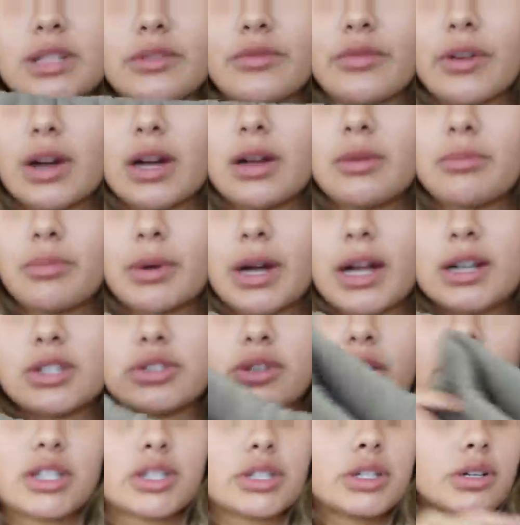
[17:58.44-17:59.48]
different, but I
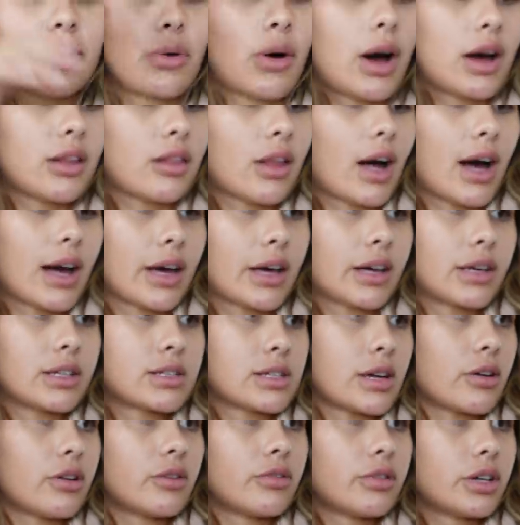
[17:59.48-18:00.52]
do actually quite like it
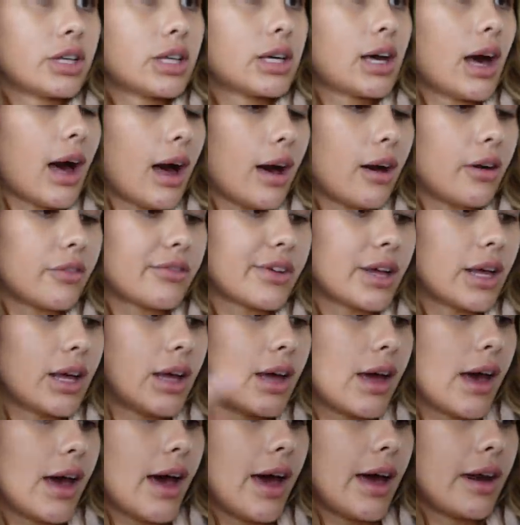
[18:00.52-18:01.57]
because I don't really have
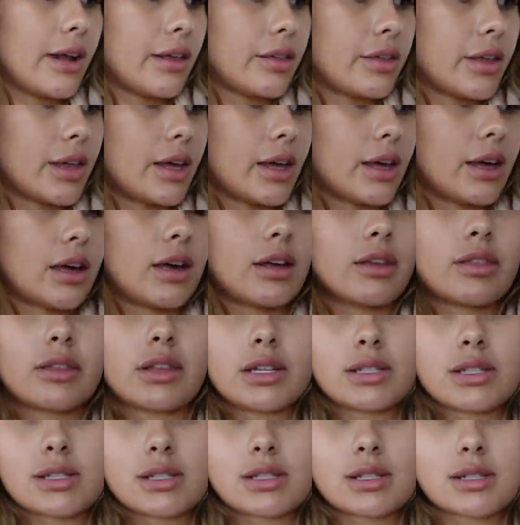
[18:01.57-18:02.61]
anything
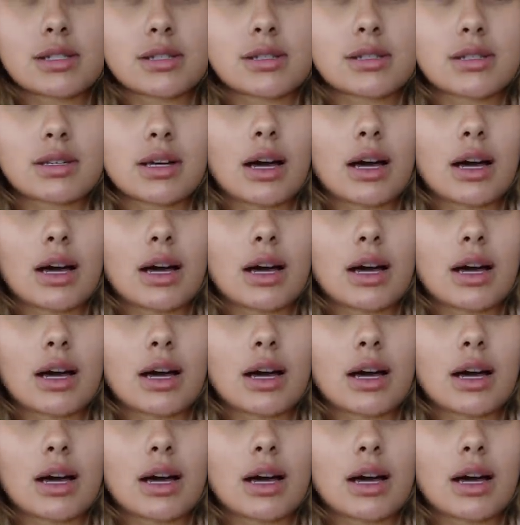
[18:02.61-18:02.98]
this